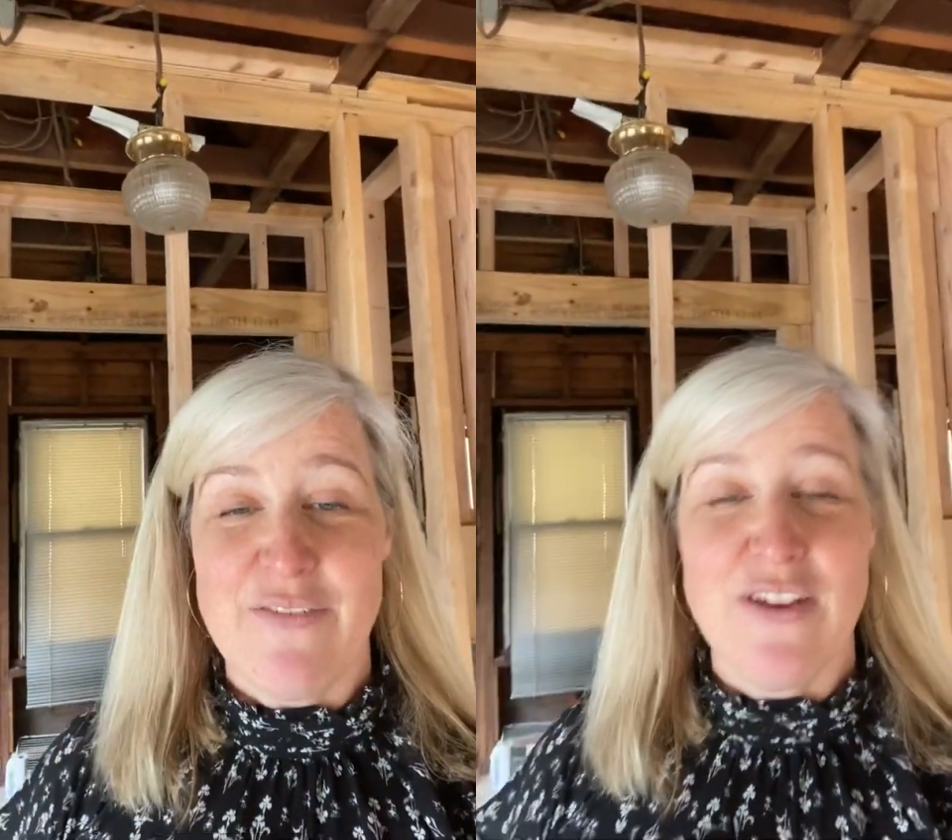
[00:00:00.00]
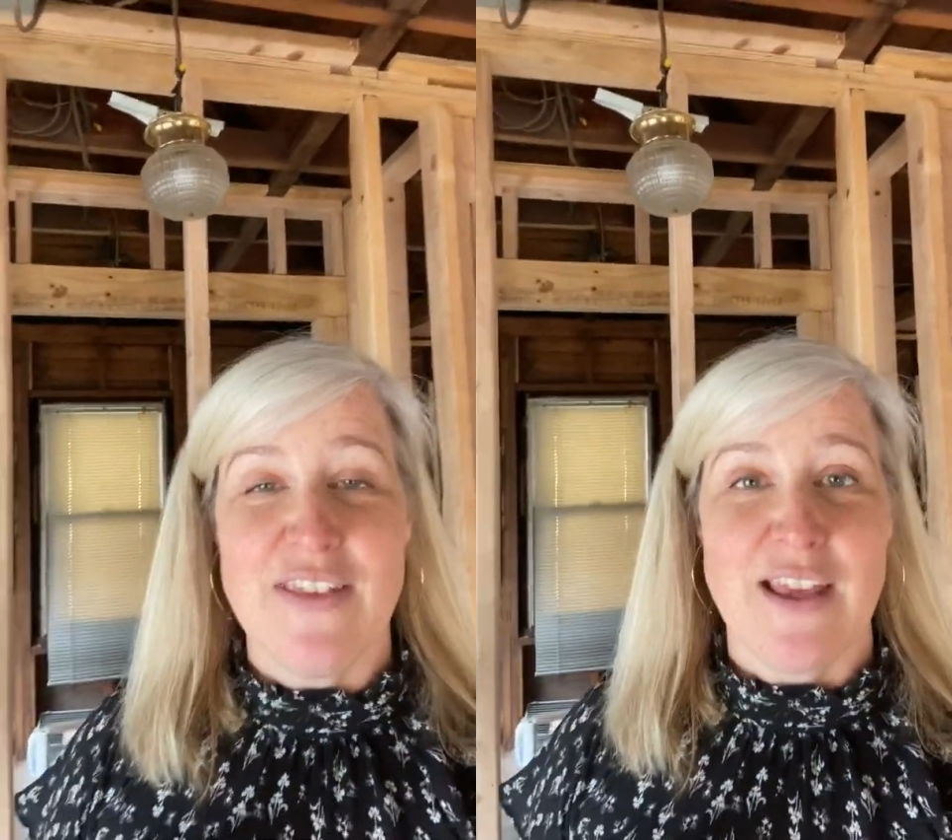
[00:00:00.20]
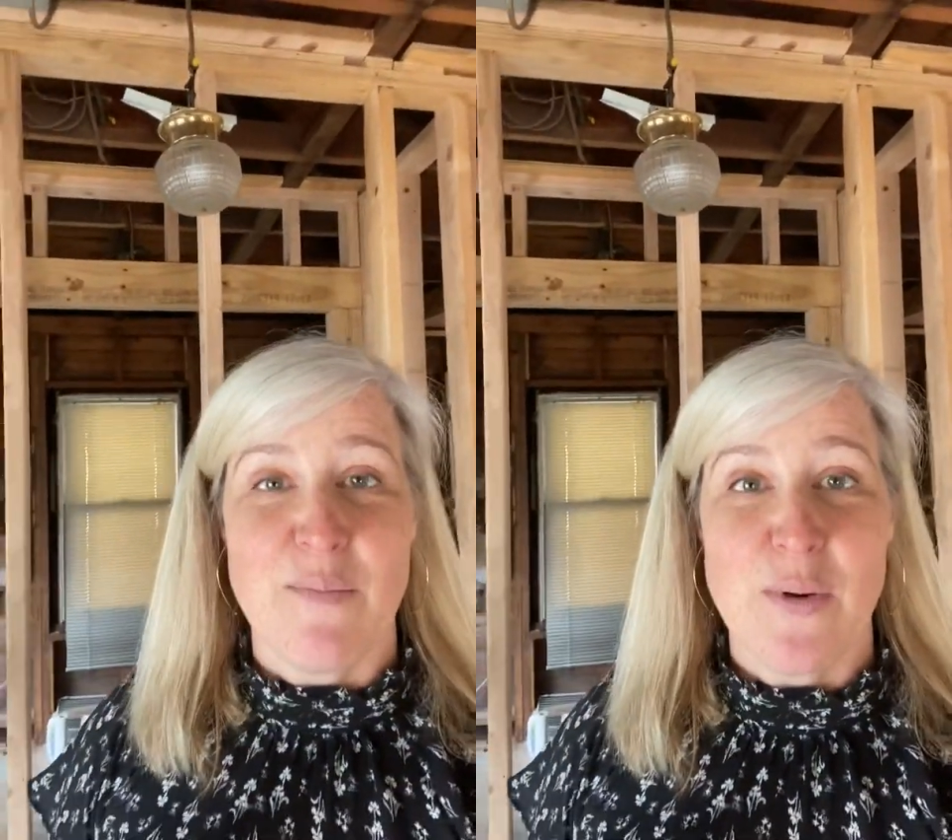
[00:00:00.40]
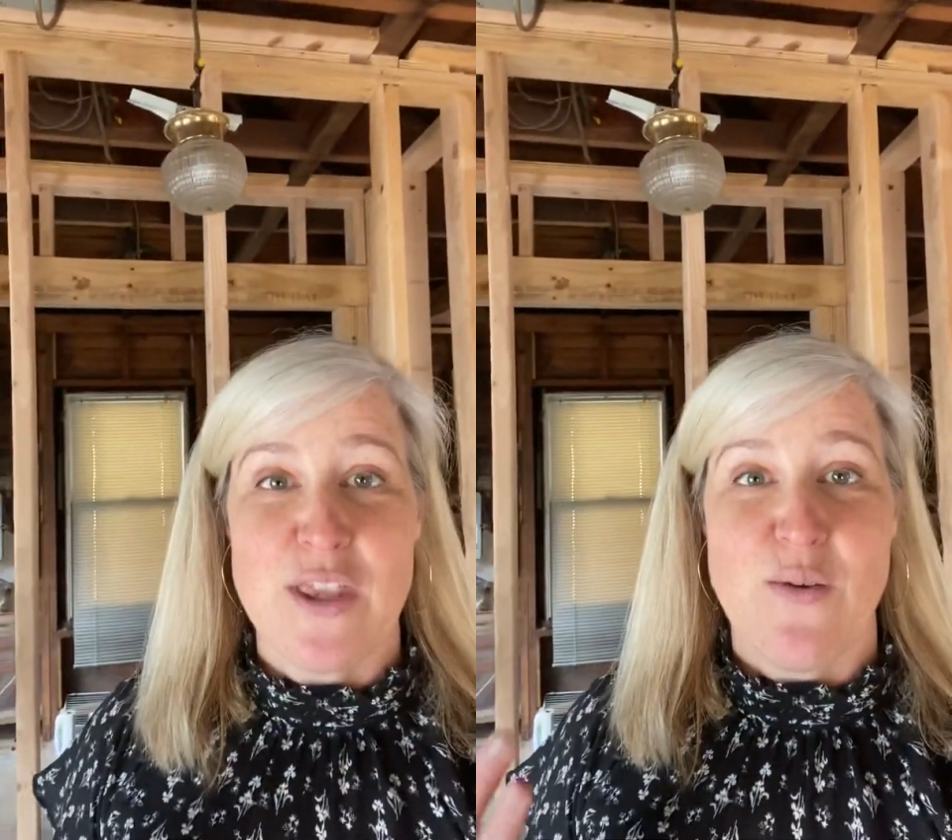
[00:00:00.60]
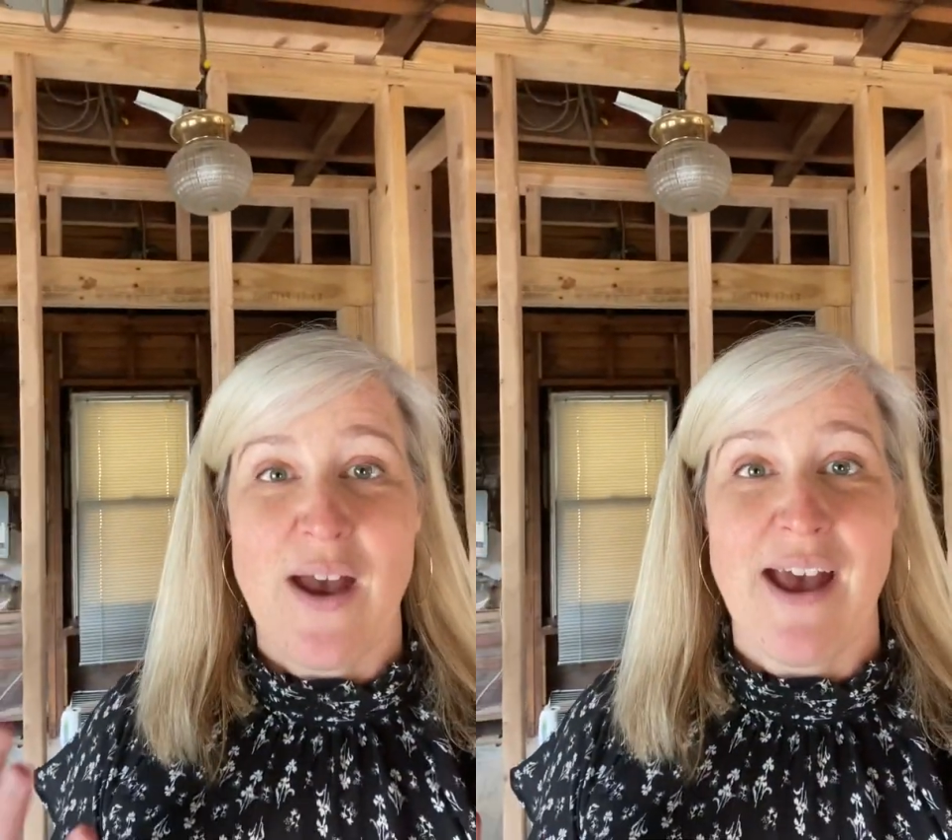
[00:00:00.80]
everything,
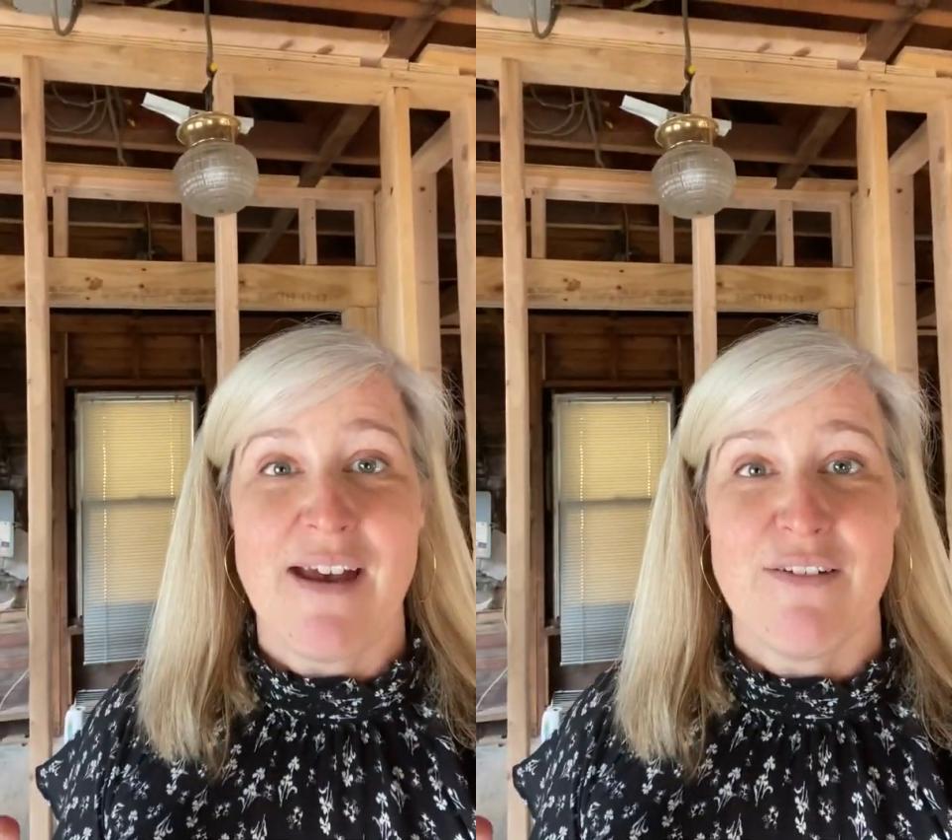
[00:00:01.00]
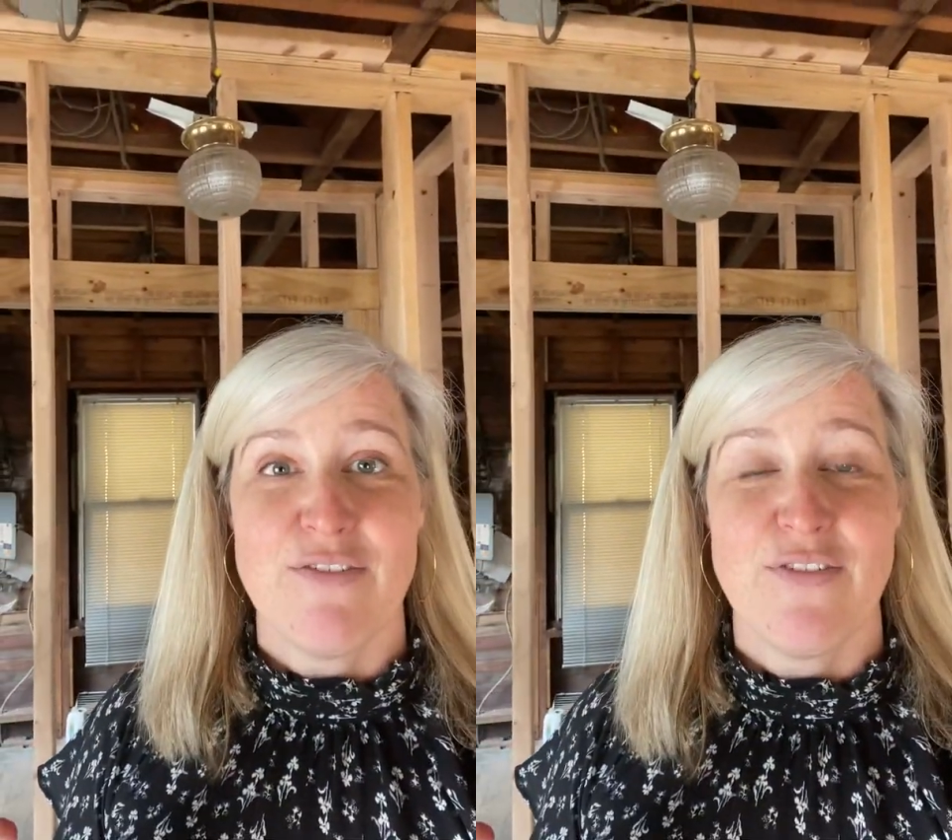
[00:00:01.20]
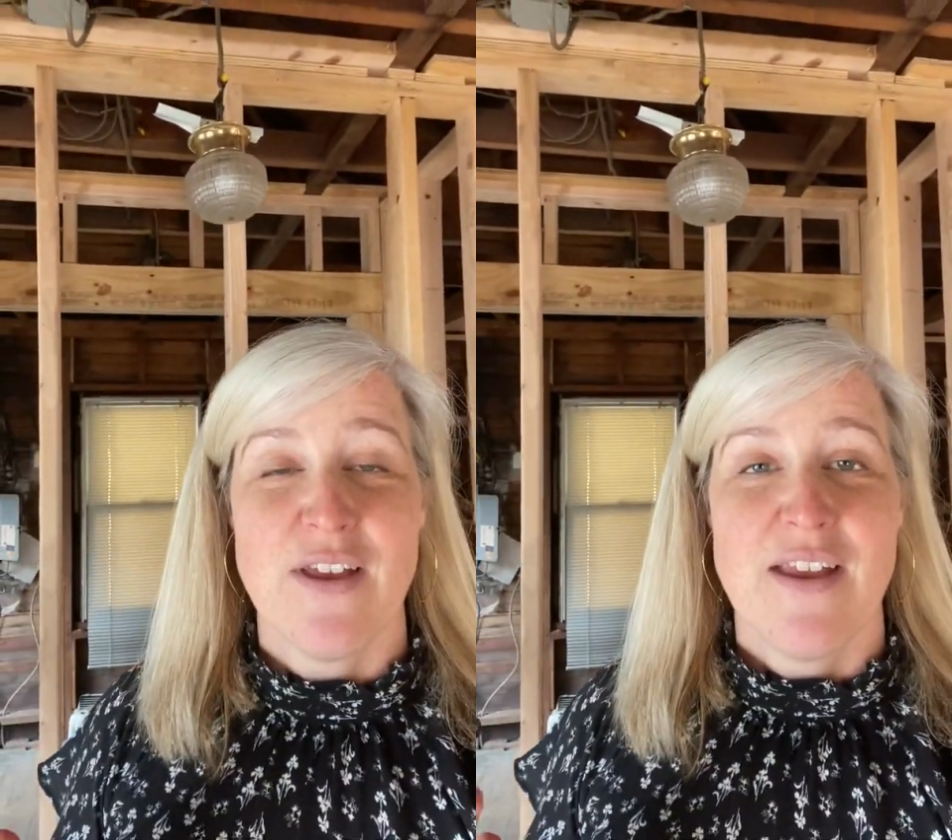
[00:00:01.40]
but you have